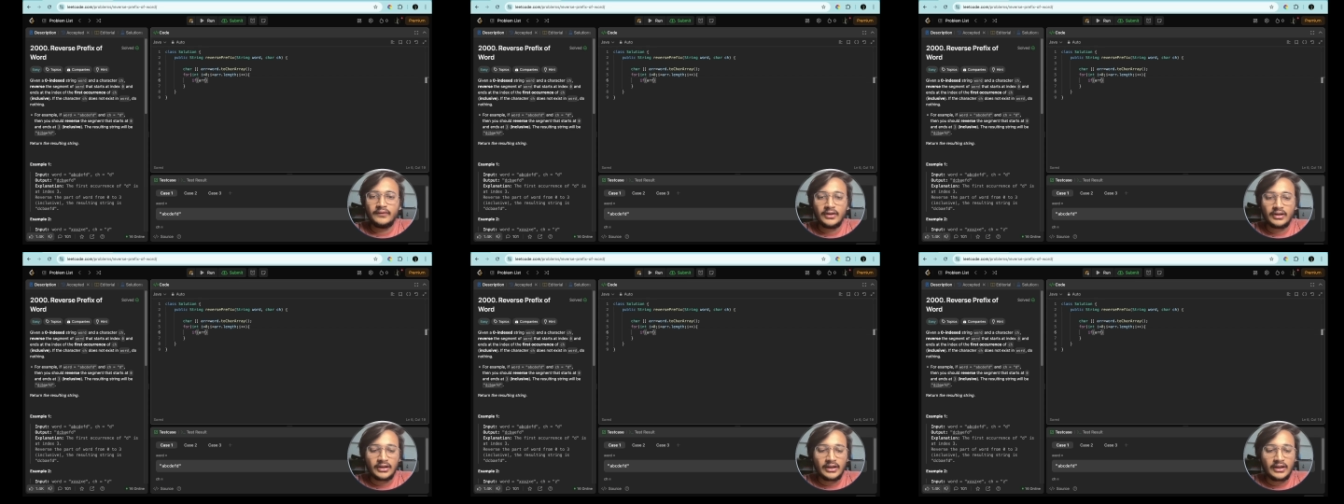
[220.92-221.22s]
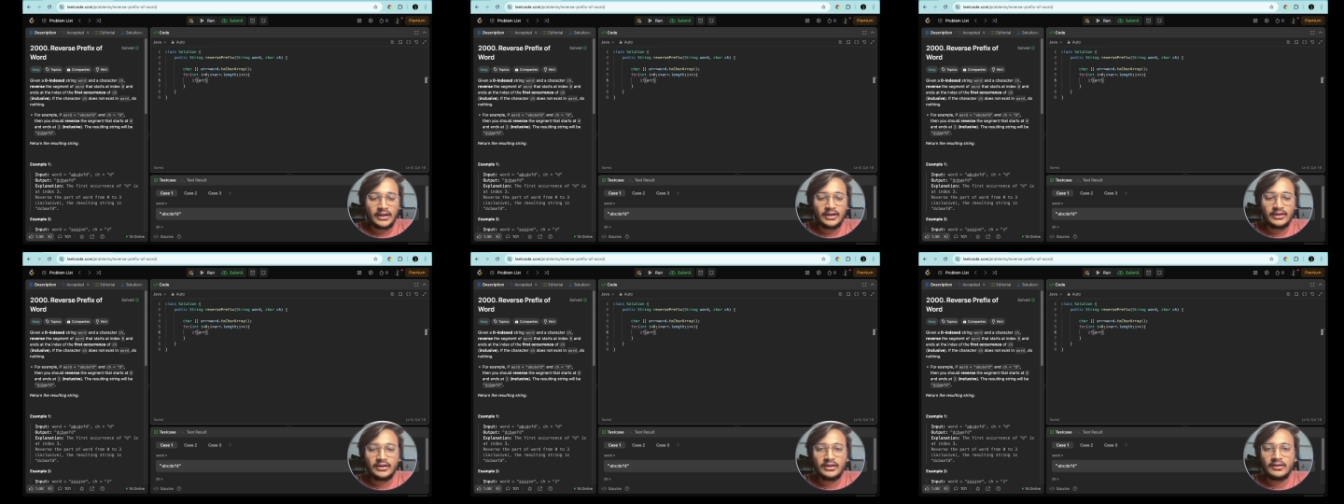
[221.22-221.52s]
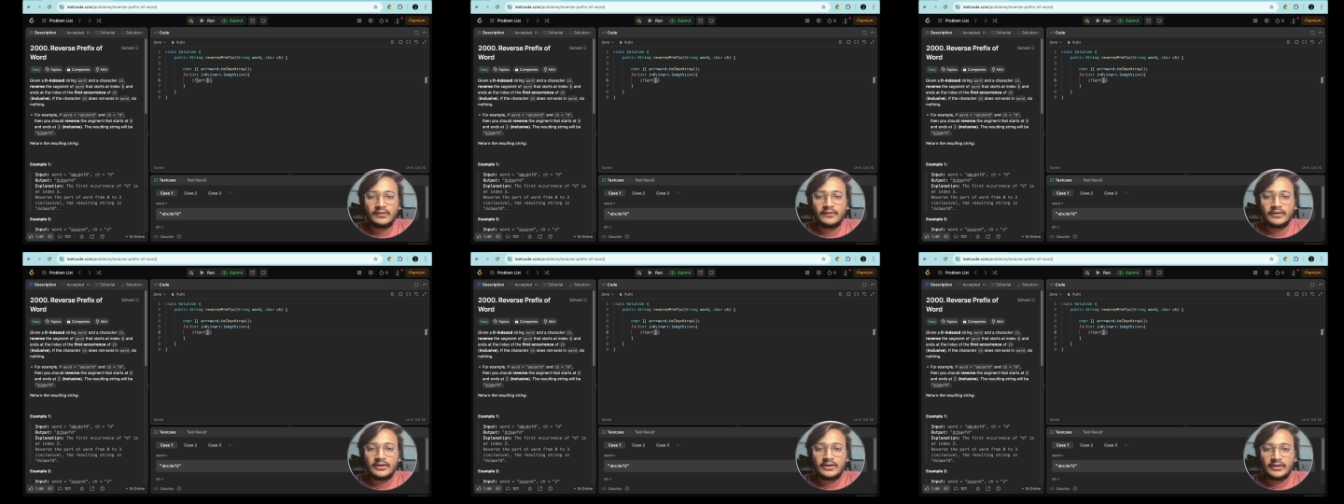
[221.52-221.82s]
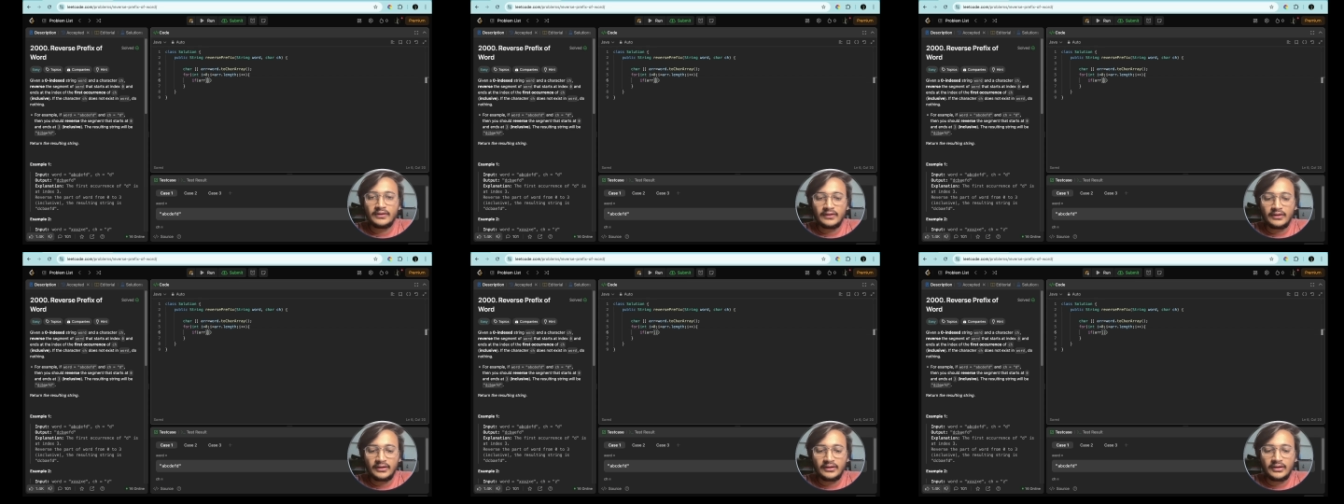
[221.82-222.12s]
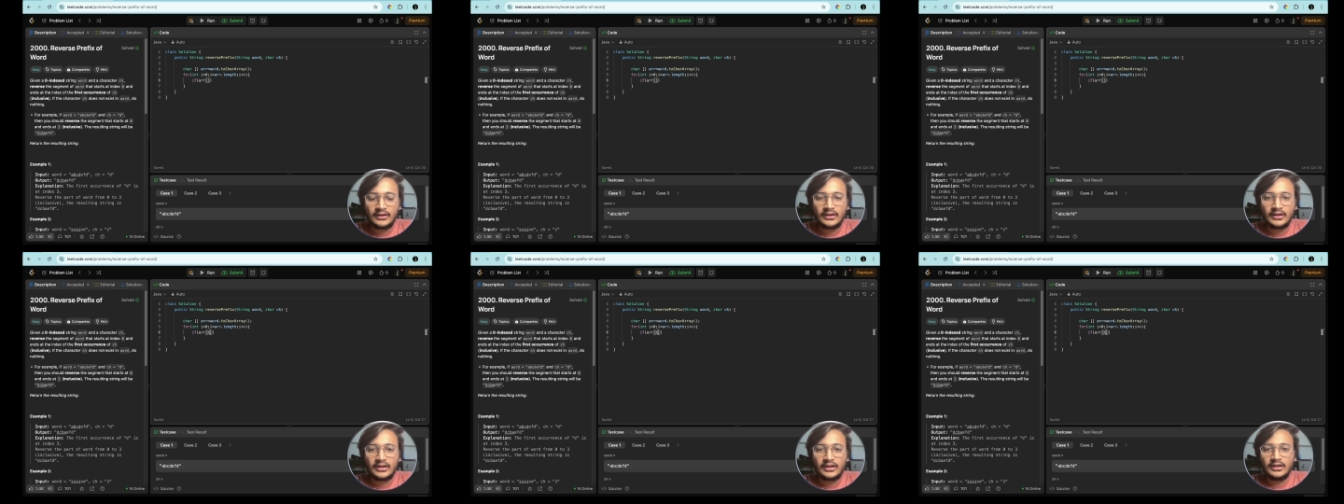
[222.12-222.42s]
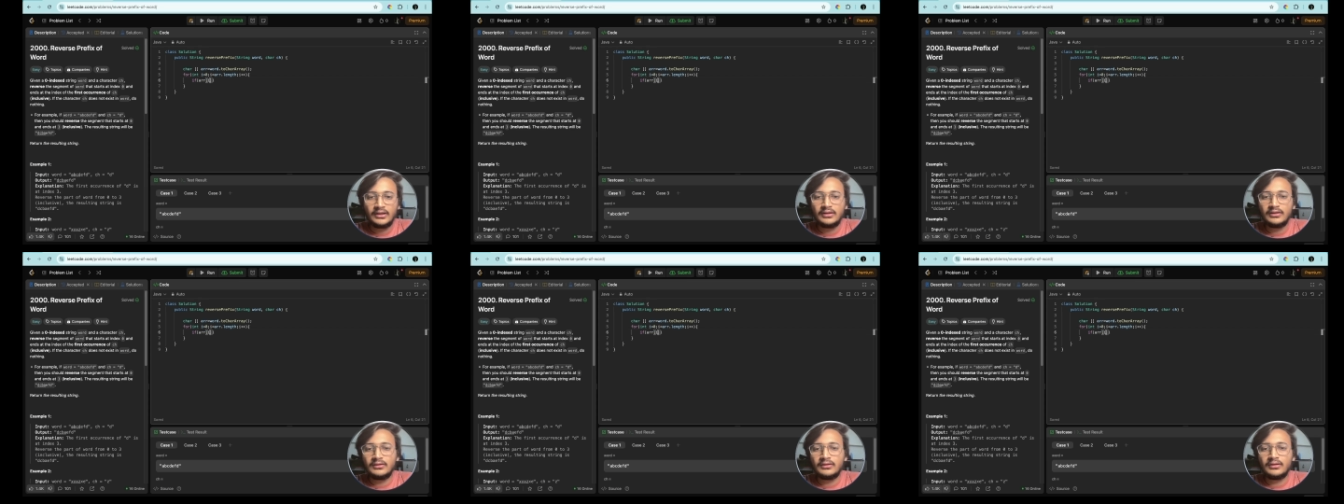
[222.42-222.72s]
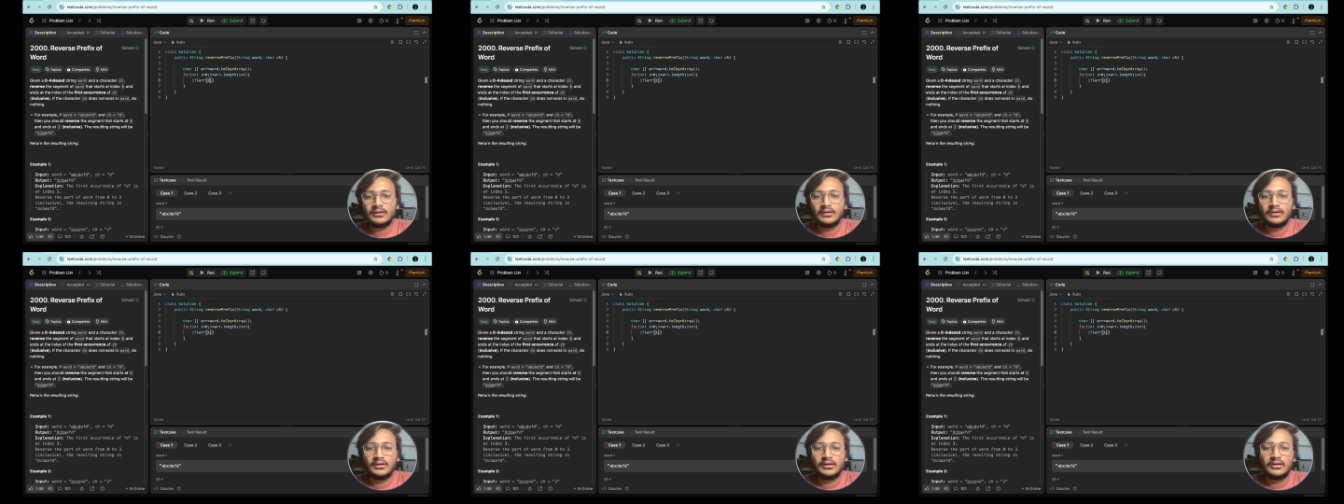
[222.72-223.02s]
character which is at the
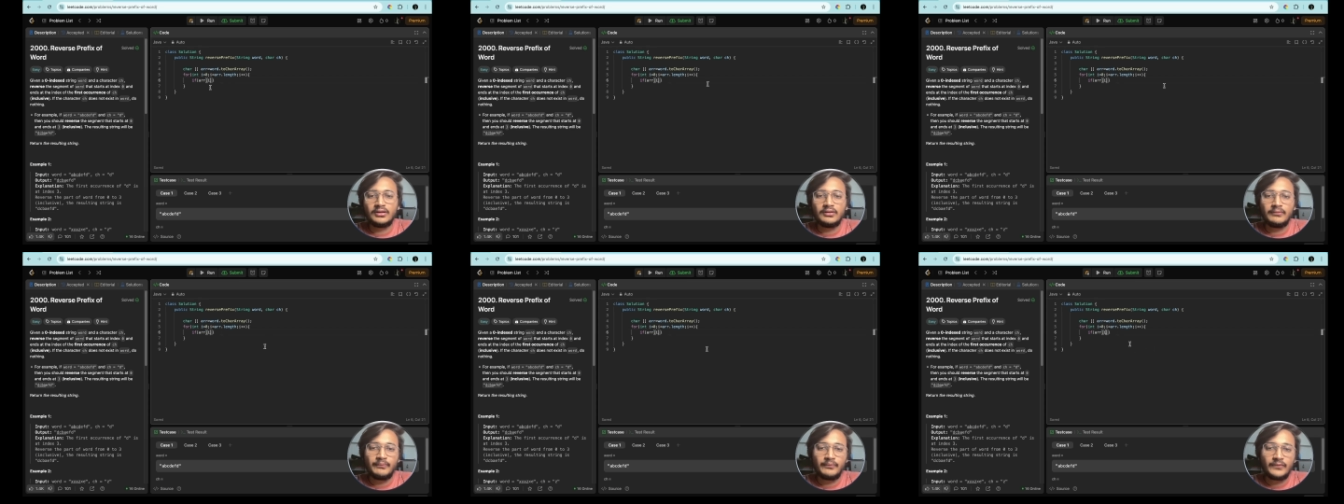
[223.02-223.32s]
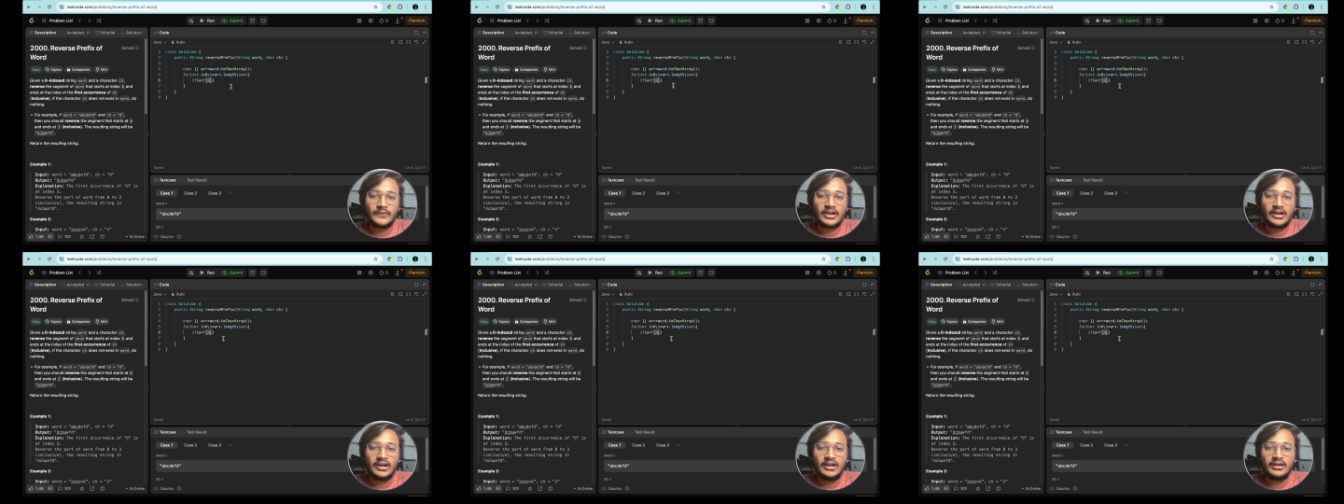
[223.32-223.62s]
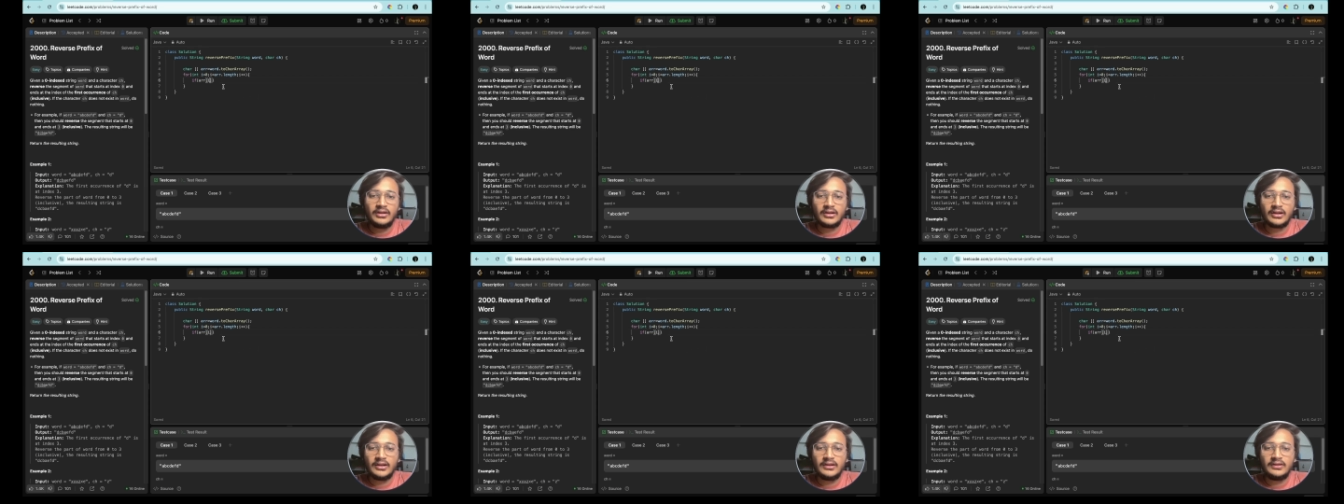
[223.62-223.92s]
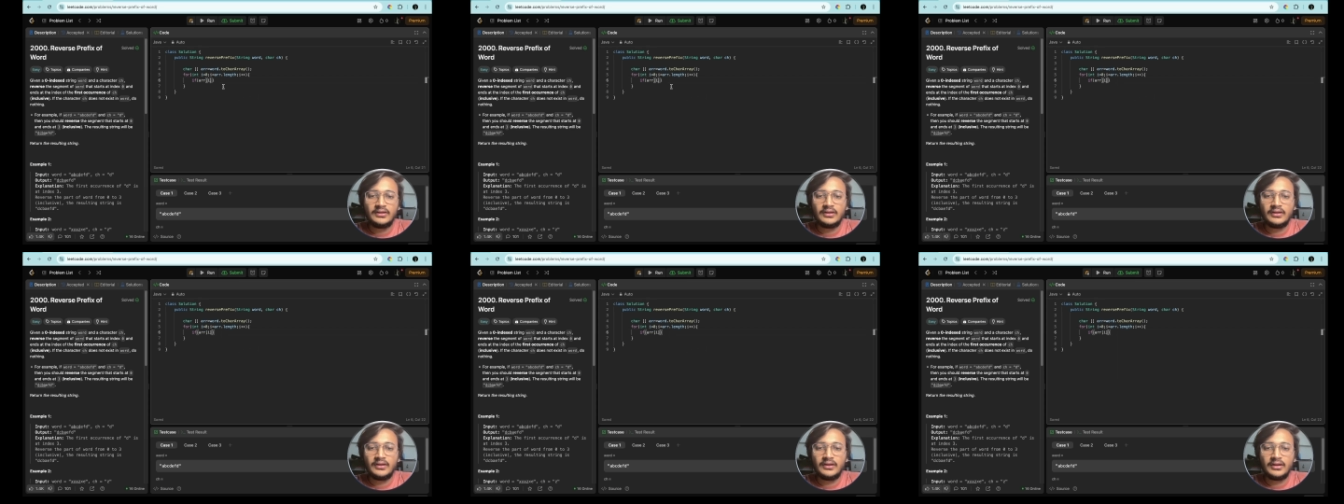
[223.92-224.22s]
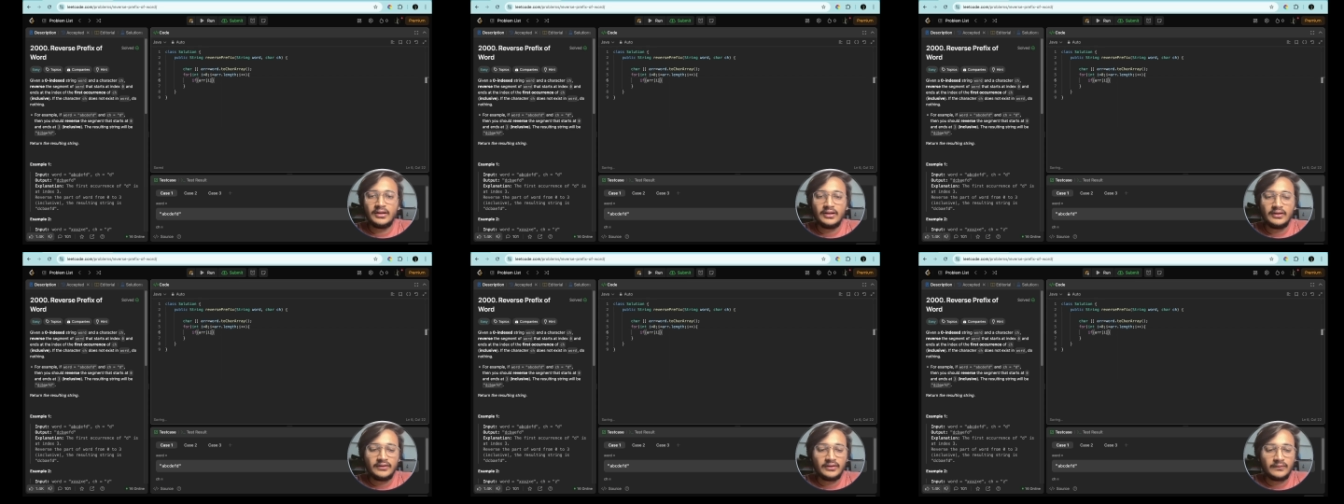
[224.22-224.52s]
current ith index,